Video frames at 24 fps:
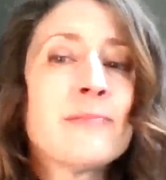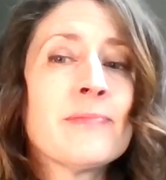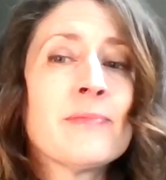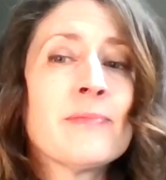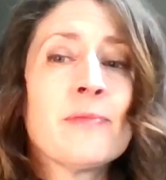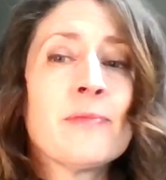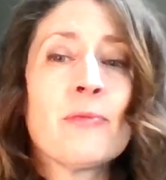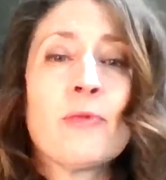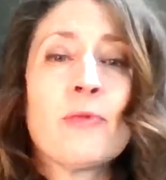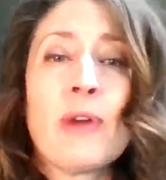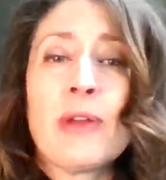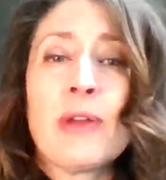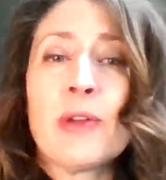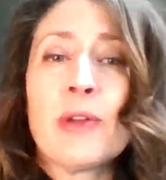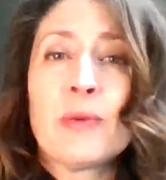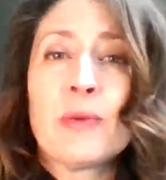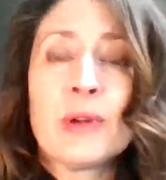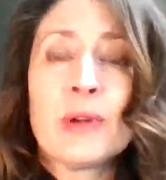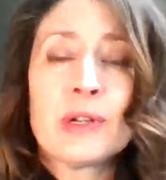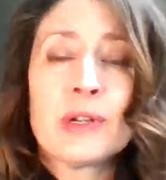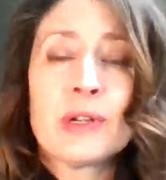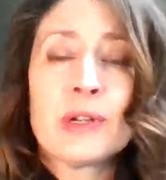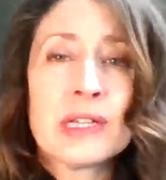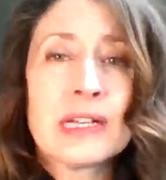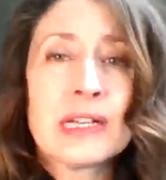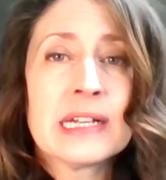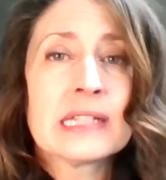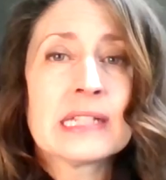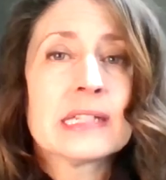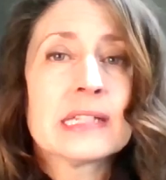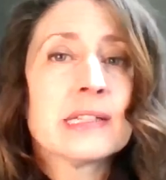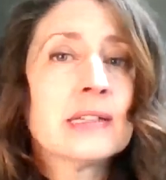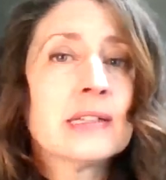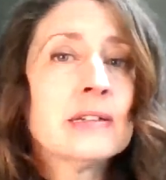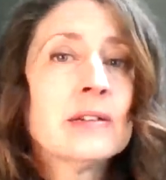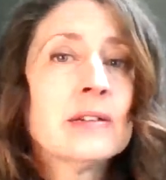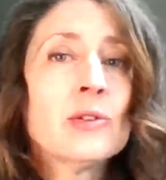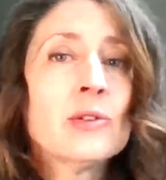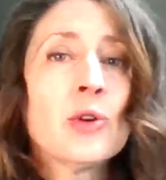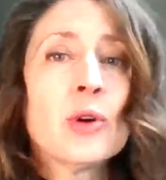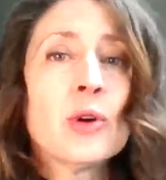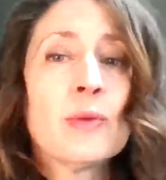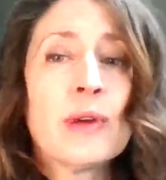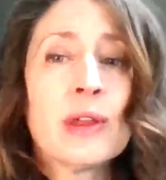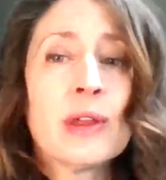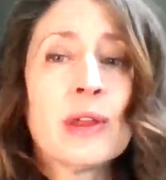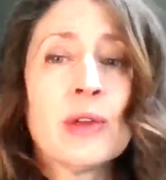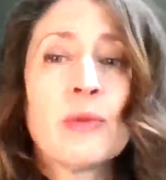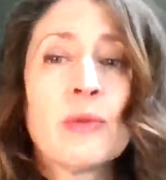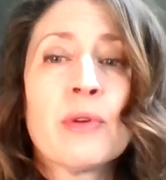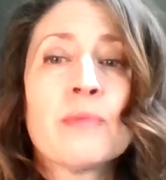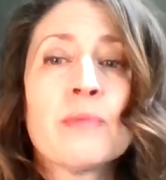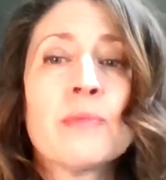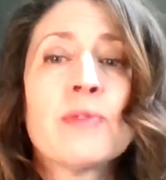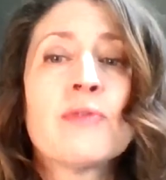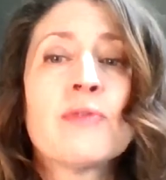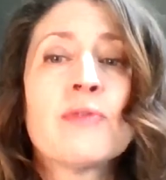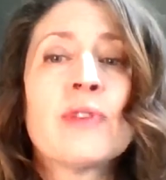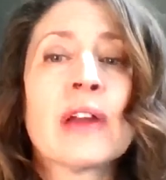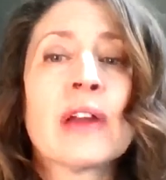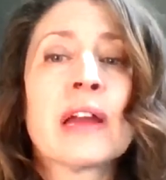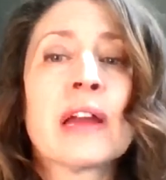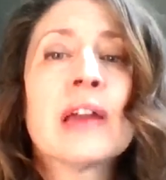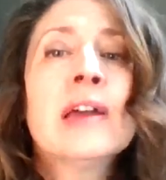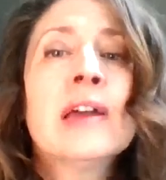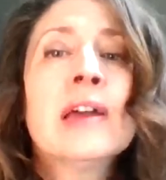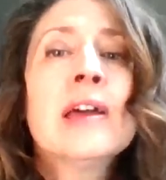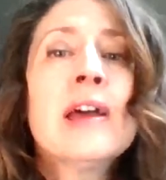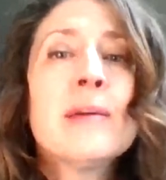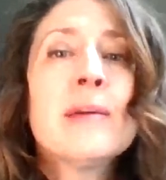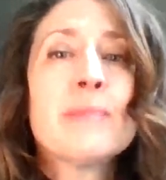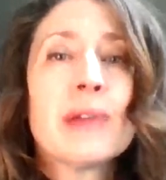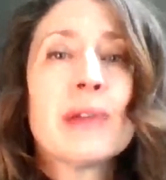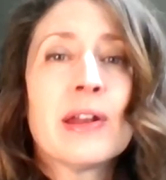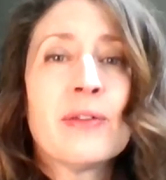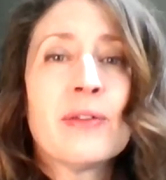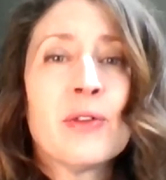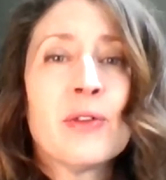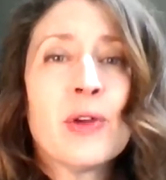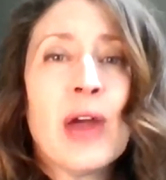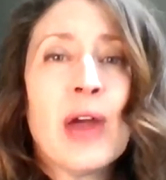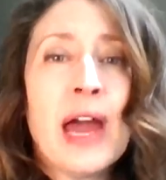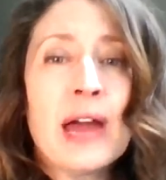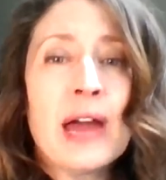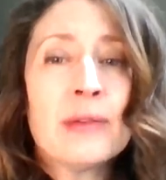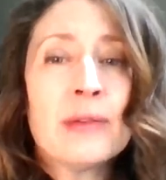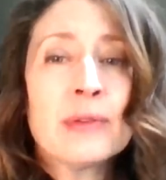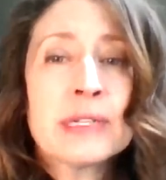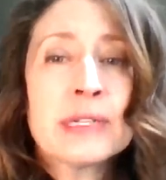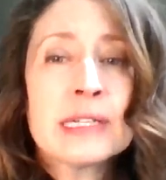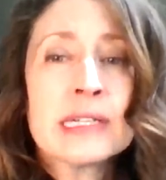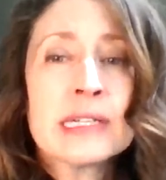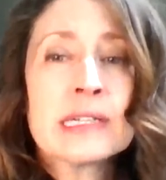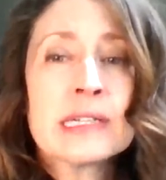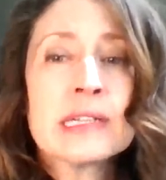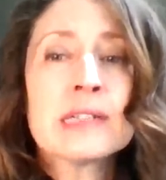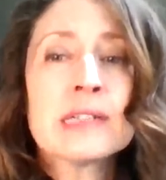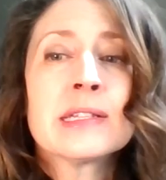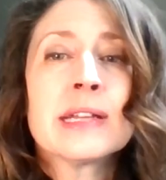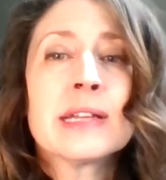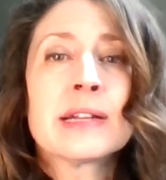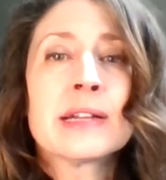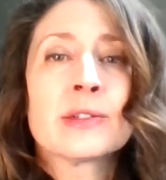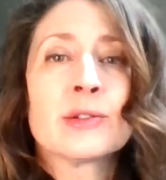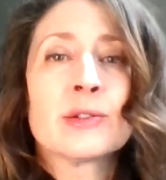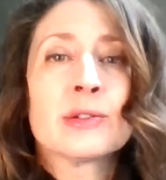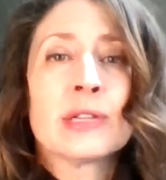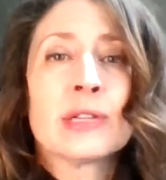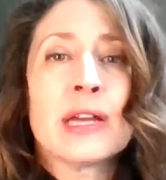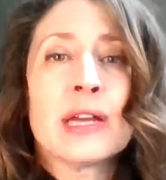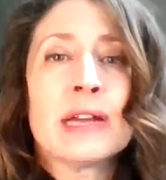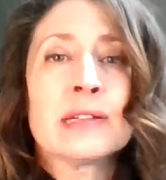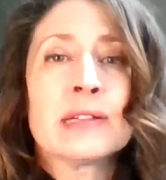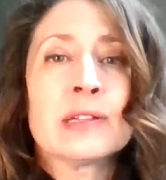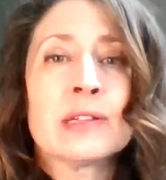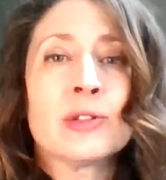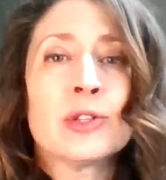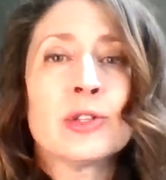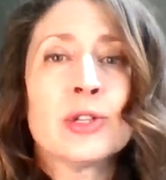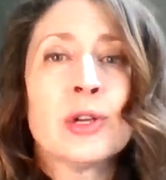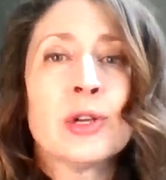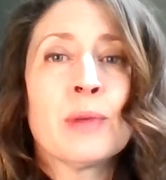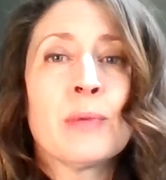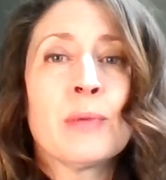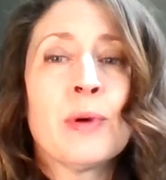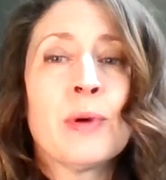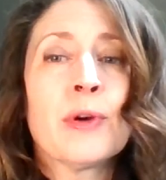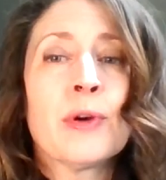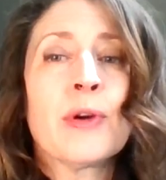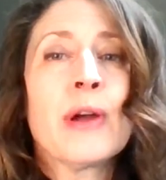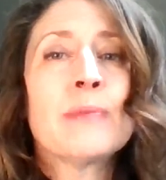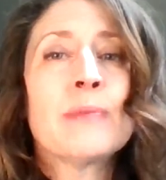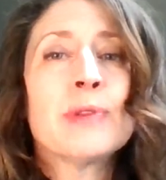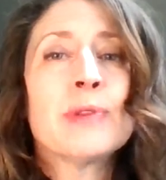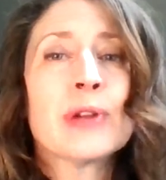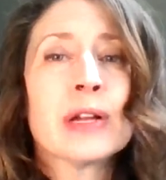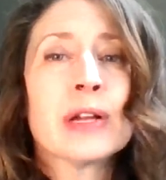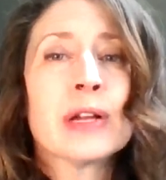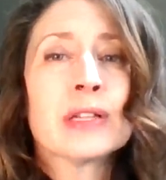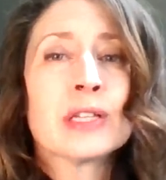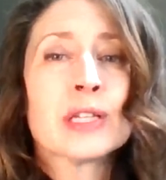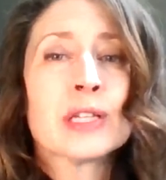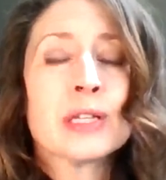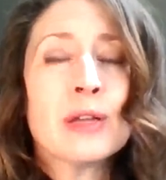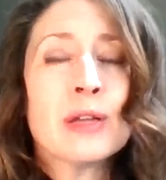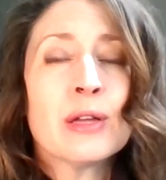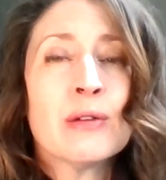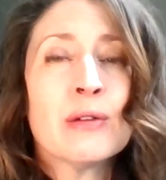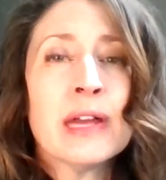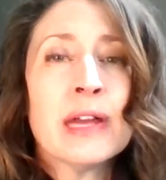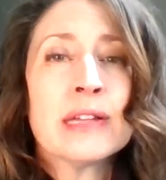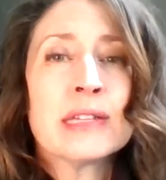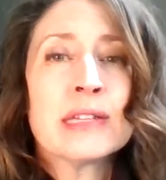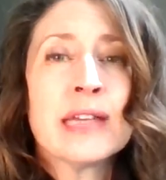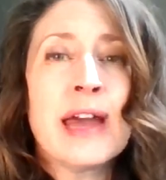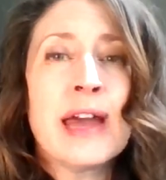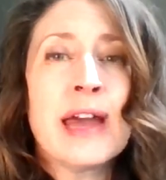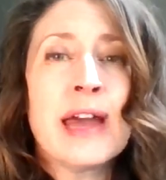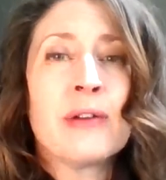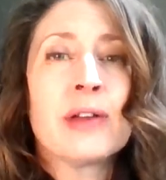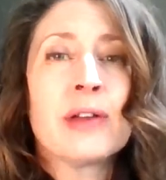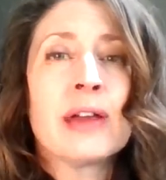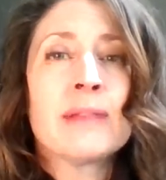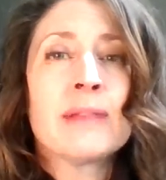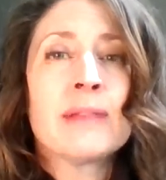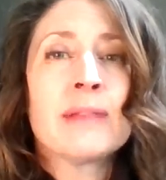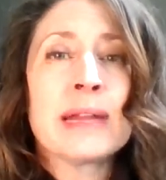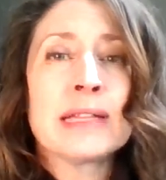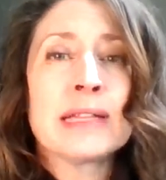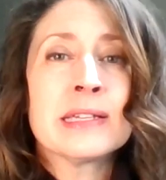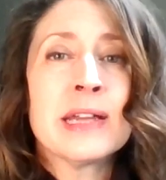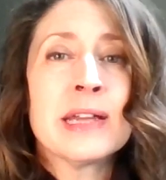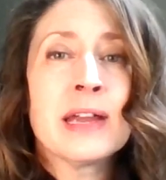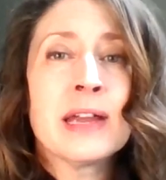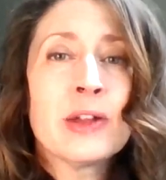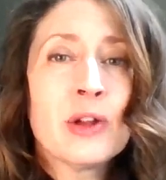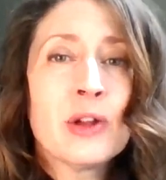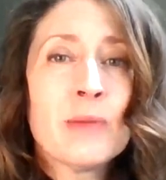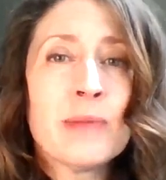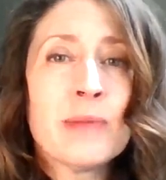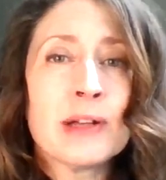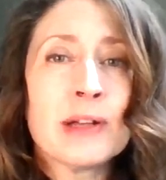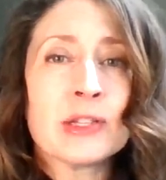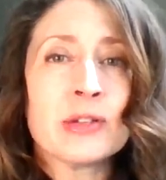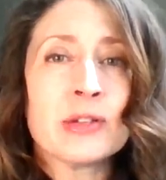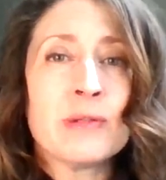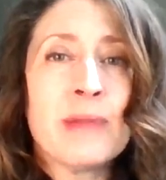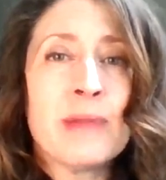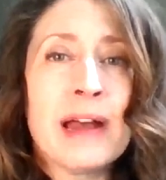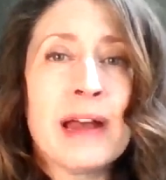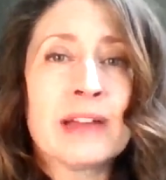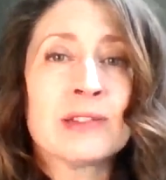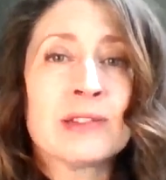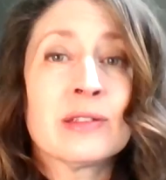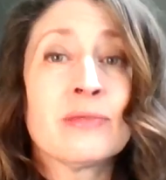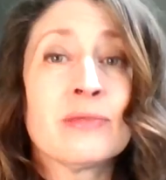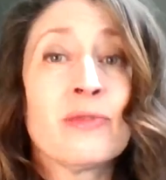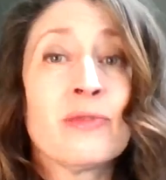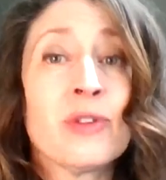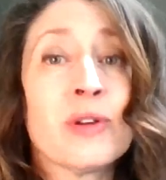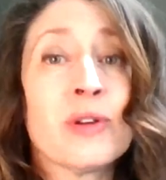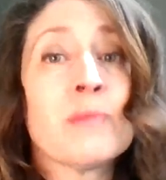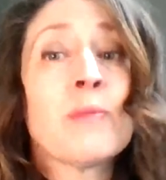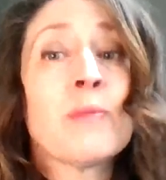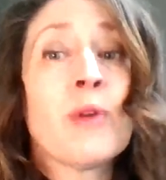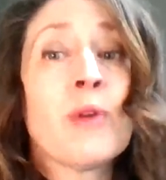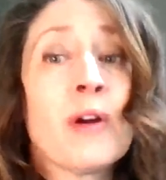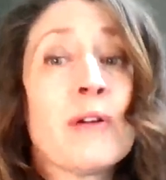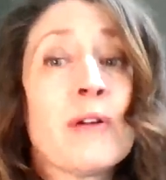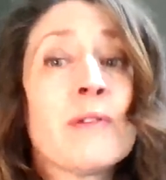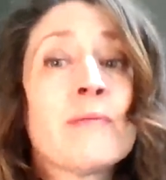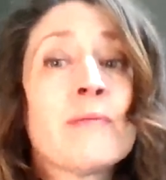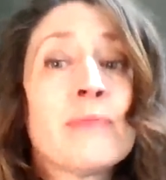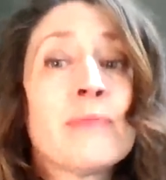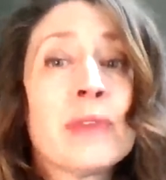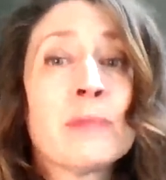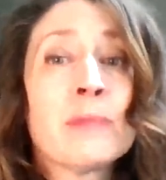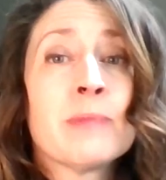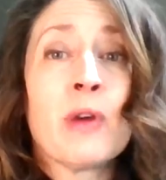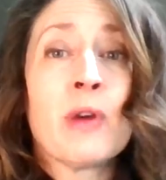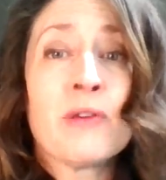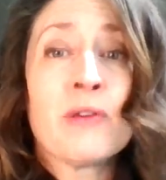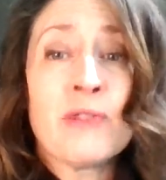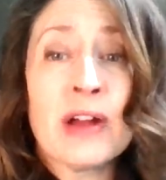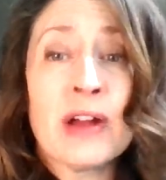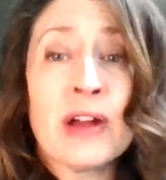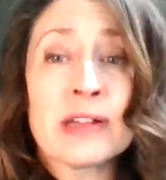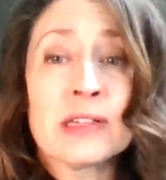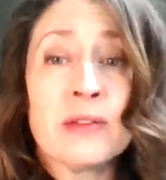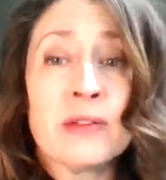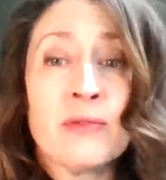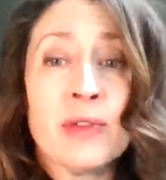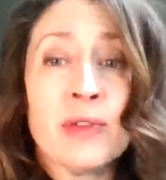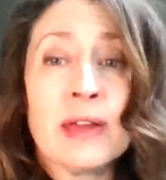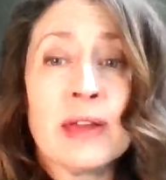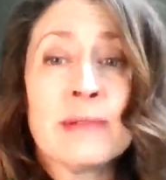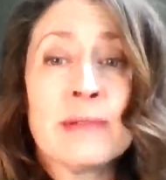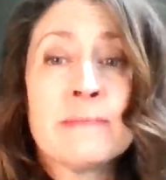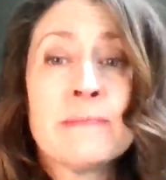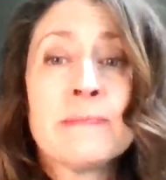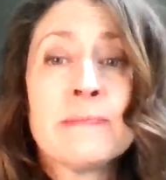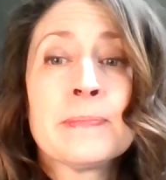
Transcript: whether we're sitting still or whether we're moving. But if you add resistance exercise into your program, you can slow that down and maintain your muscle mass for more effectively.